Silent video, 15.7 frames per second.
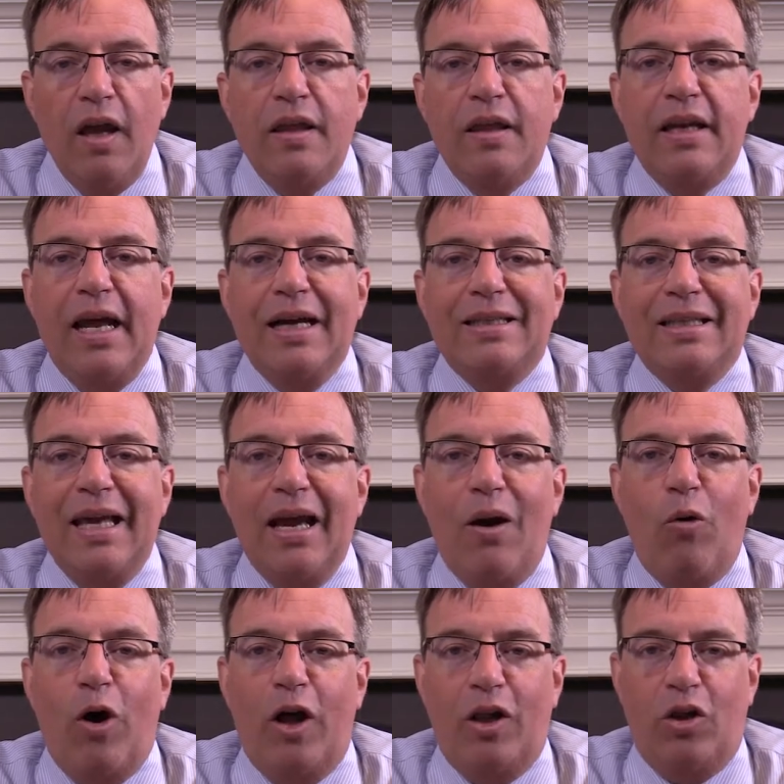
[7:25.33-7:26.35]
The next thing I
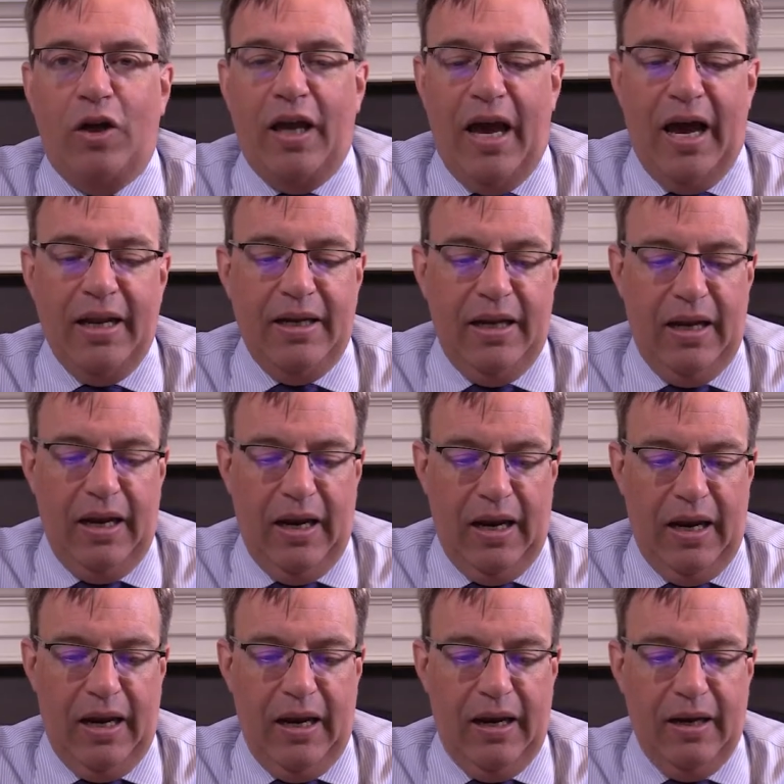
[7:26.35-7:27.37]
want to look at
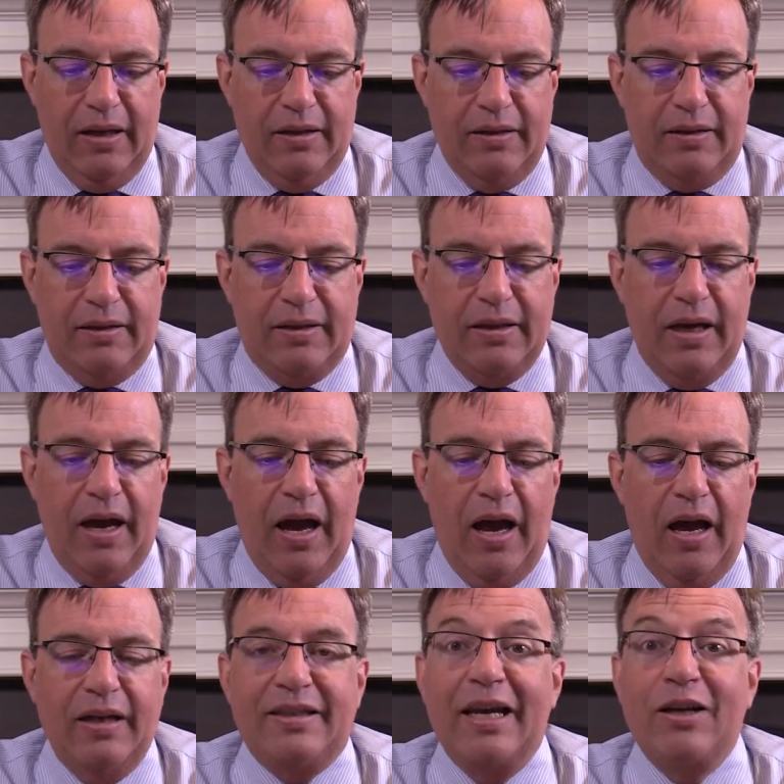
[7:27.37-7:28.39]
is
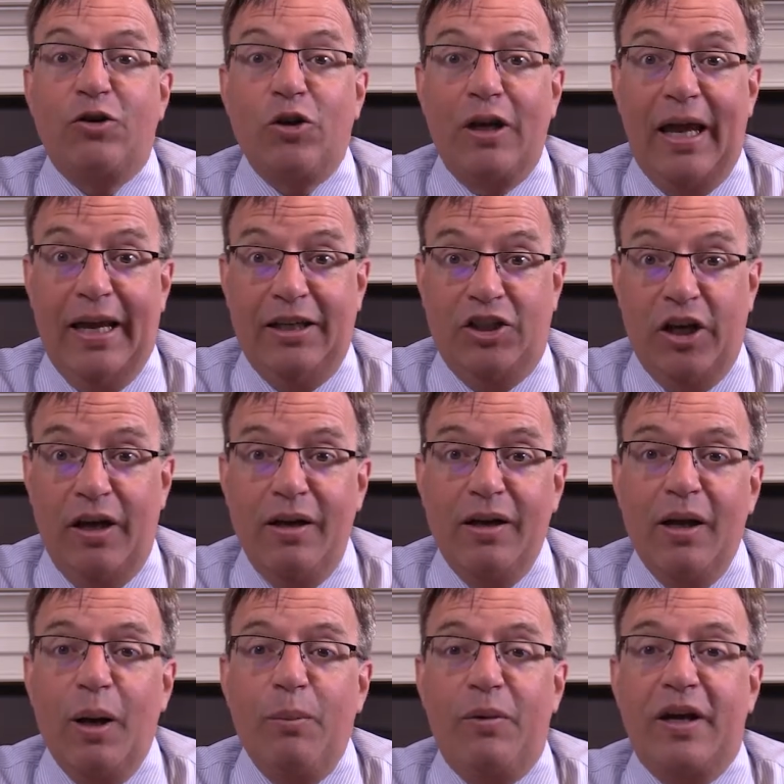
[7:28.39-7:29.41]
Central Asia,
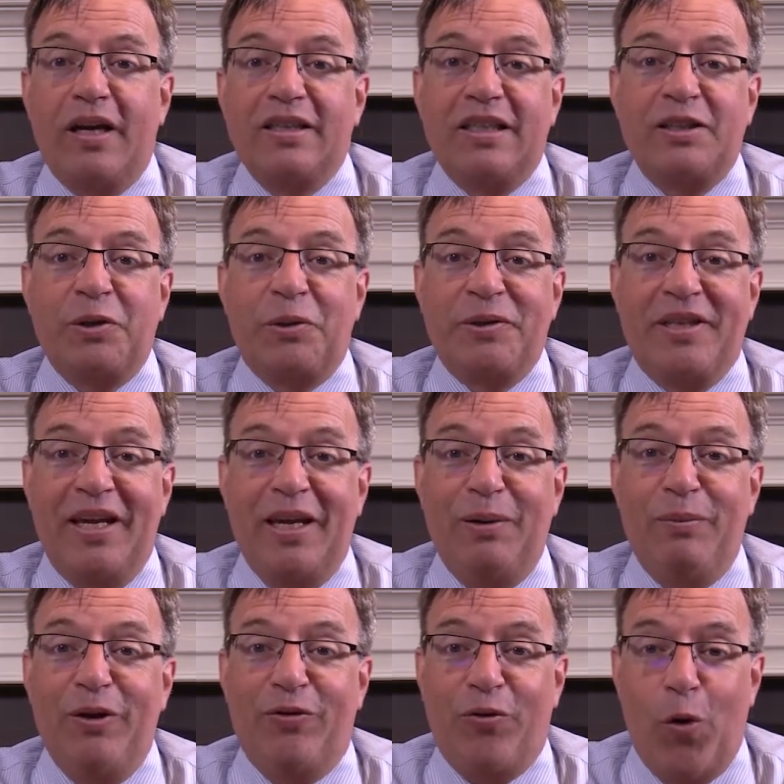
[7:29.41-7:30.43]
because as I was saying
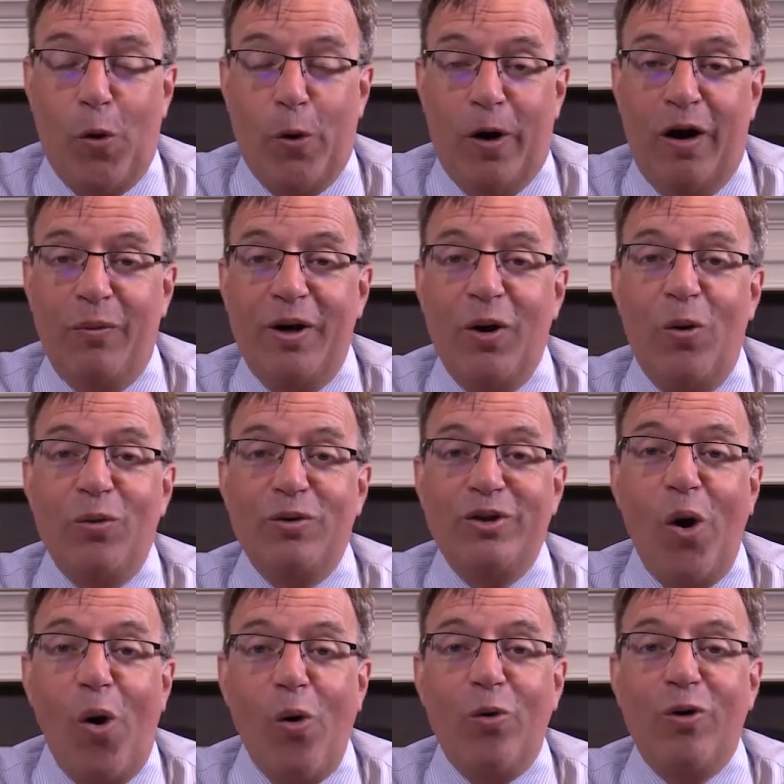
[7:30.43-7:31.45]
before, we don't
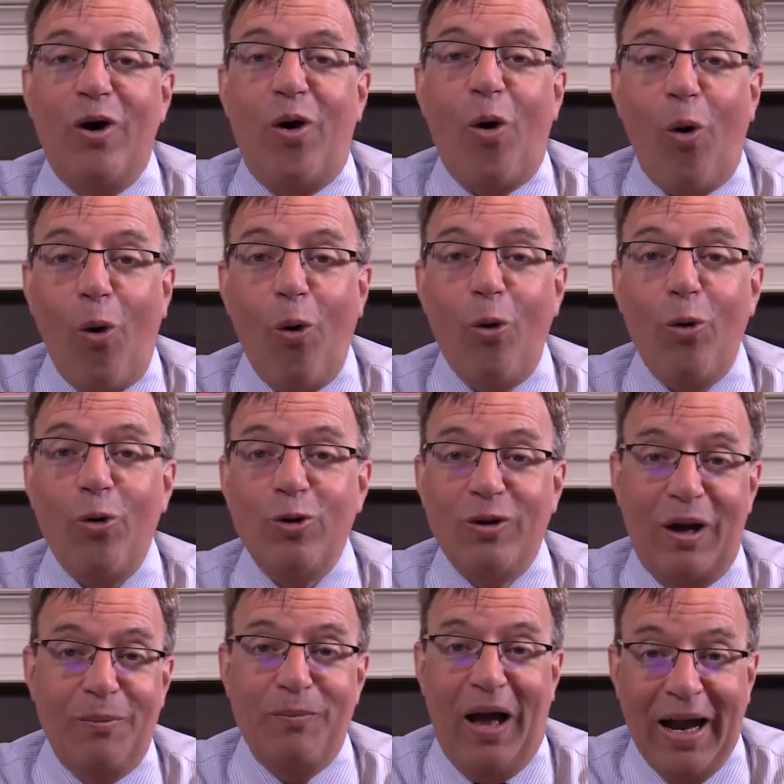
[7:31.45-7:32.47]
know
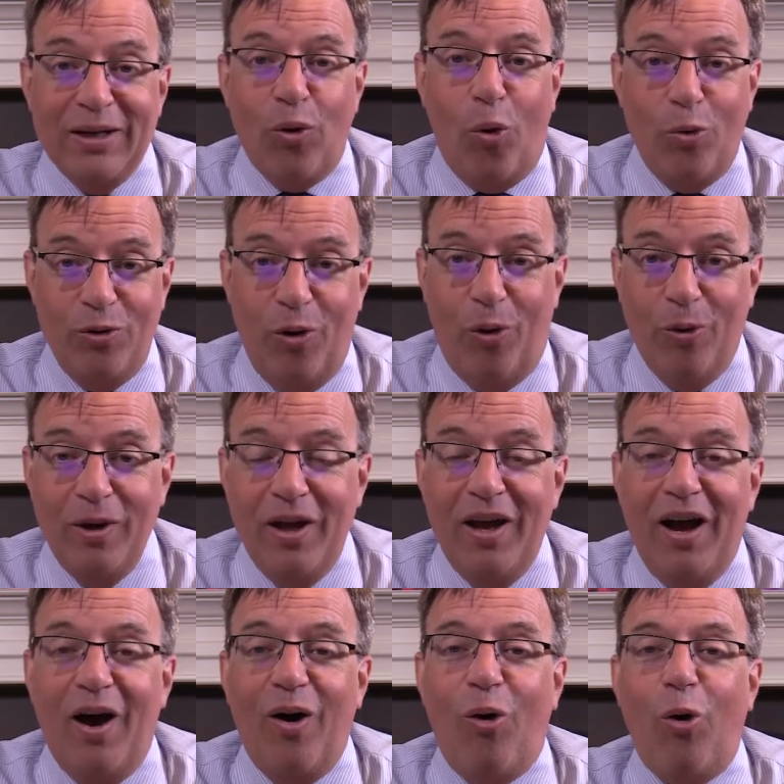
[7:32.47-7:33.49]
I don't know
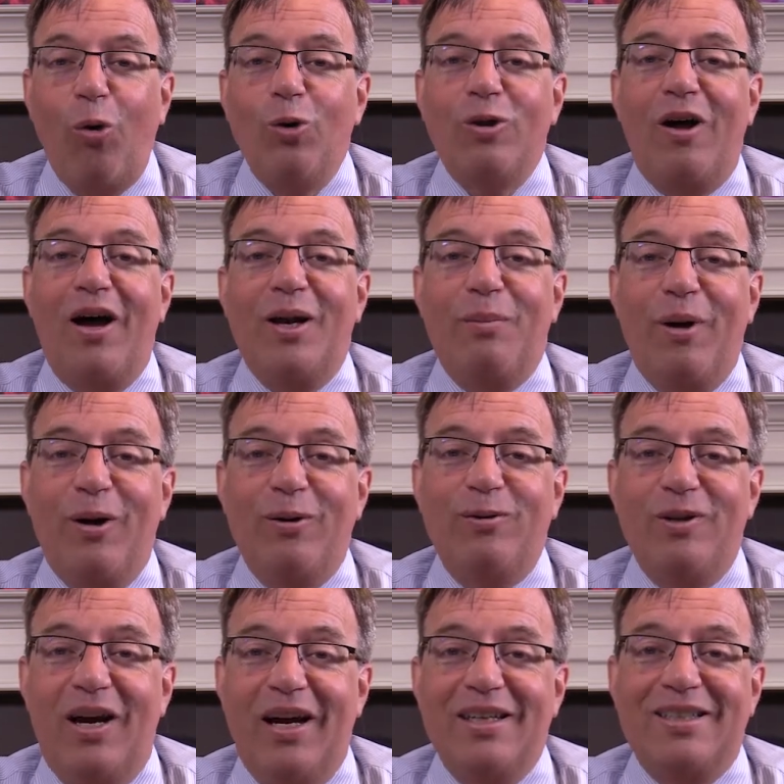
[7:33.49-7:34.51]
a whole lot
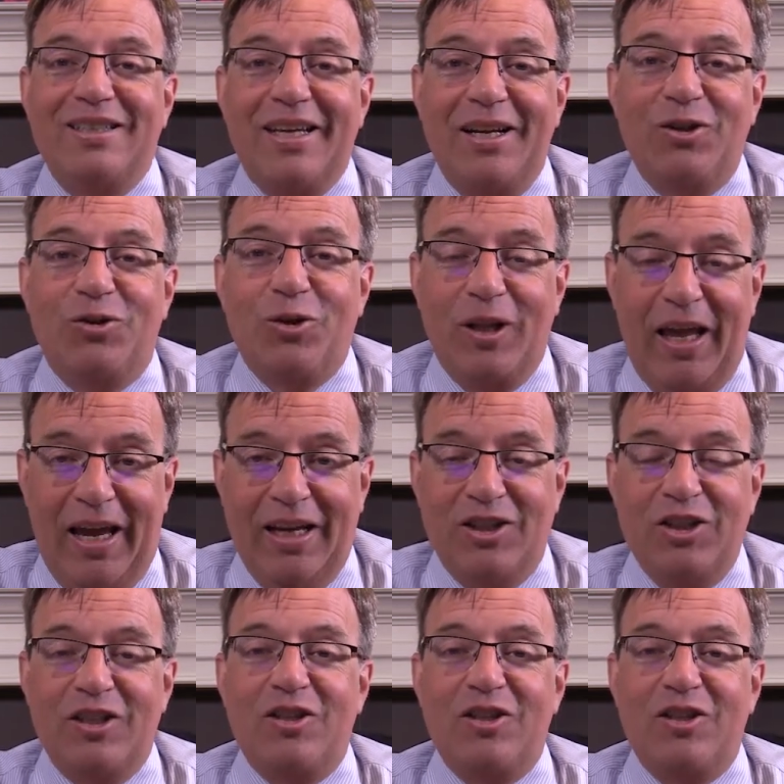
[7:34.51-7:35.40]
about Central Asia.